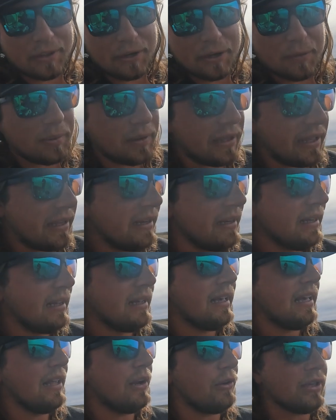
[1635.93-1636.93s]
dinner planned,
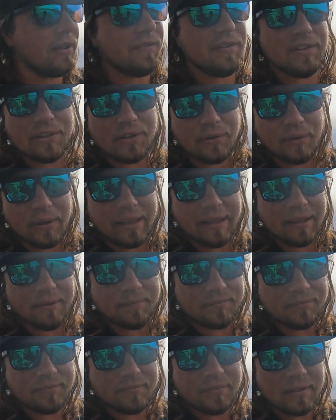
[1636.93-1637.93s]
and I'll give you a little hint.
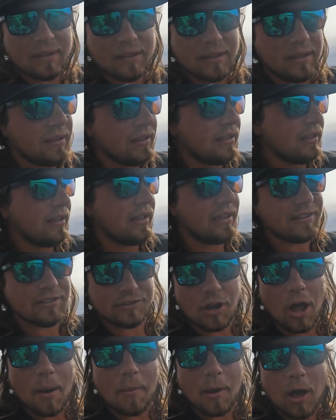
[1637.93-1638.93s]
It's a
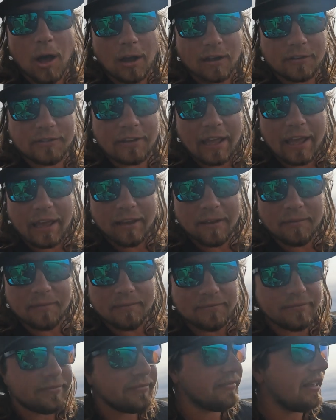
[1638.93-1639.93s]
tomahawk steak,
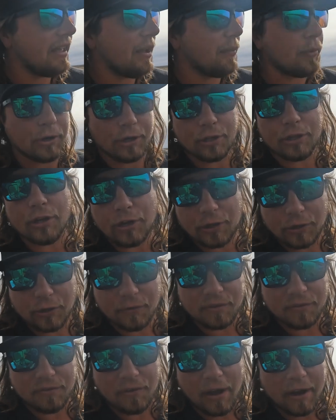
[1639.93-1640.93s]
and we're gonna cook it
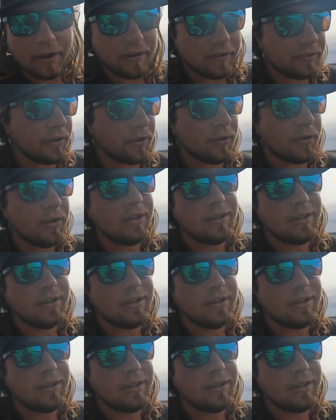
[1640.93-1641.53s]
over the fire. So